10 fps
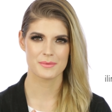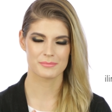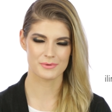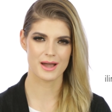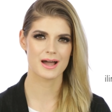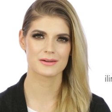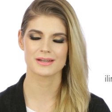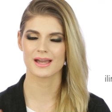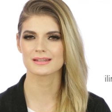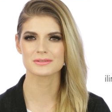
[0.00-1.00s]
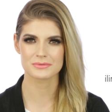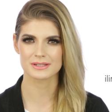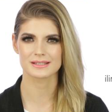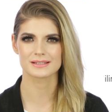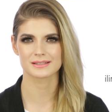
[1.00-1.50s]
brown and
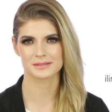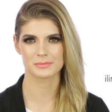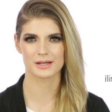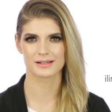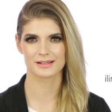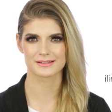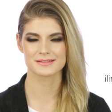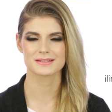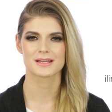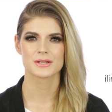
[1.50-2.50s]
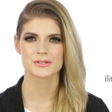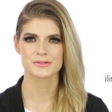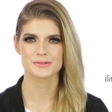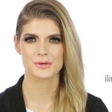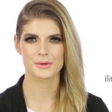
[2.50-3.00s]
green in my eyes.
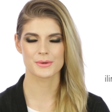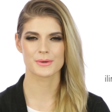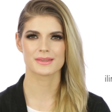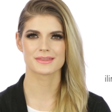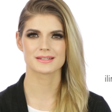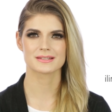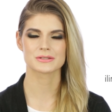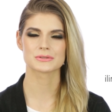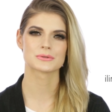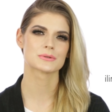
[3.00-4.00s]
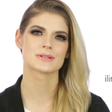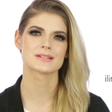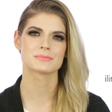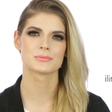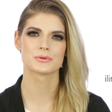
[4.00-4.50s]
So this tutorial
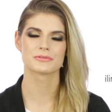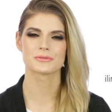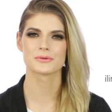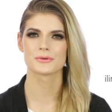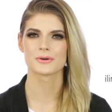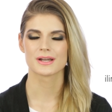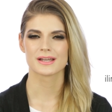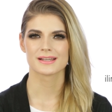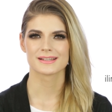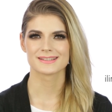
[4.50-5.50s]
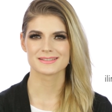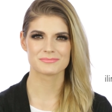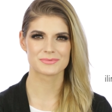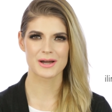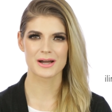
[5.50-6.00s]
is more for
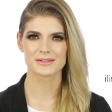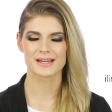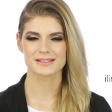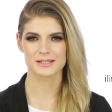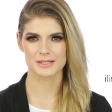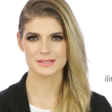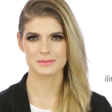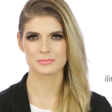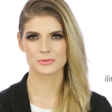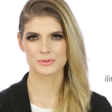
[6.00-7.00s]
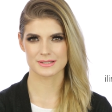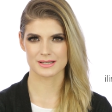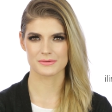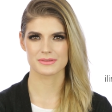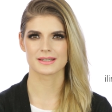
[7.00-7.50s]
brown-eyed girls and boys
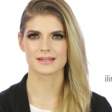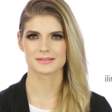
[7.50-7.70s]
out there.